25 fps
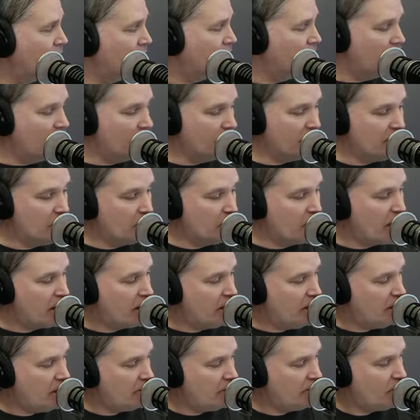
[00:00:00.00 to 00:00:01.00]
I'm going to break
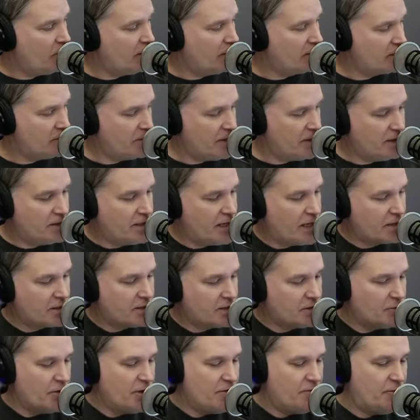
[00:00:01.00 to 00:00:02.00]
here. If you want to send me a
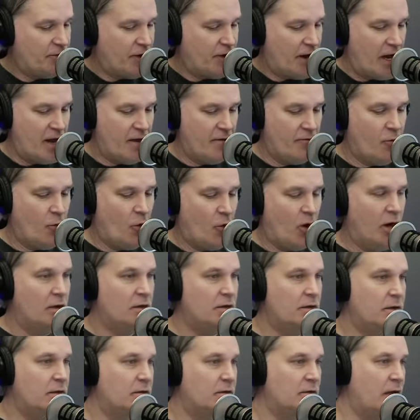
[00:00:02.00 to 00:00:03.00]
text,
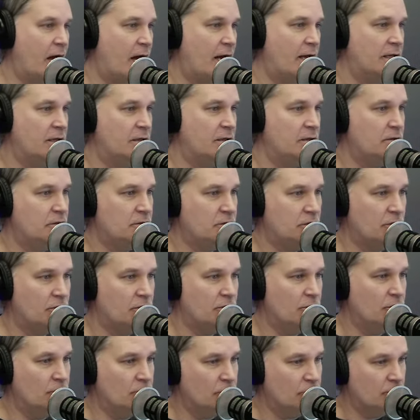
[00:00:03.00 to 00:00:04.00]

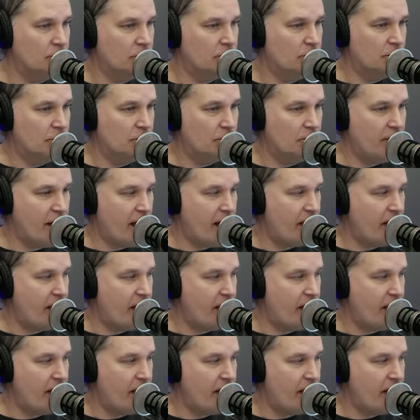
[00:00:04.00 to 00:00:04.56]
35192. To do that,